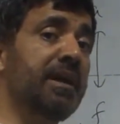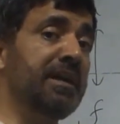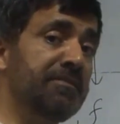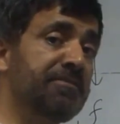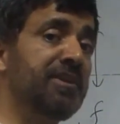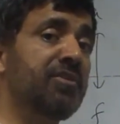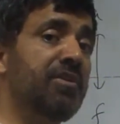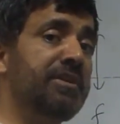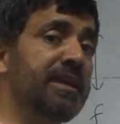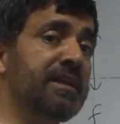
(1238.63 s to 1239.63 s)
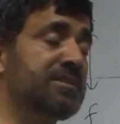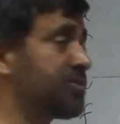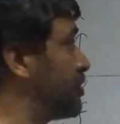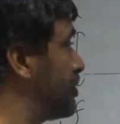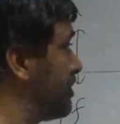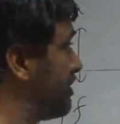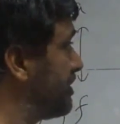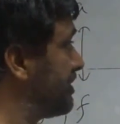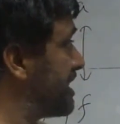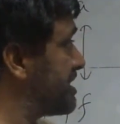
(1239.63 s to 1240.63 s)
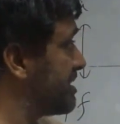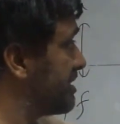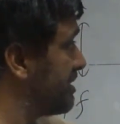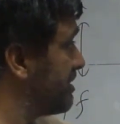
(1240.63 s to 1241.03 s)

in different contexts, so just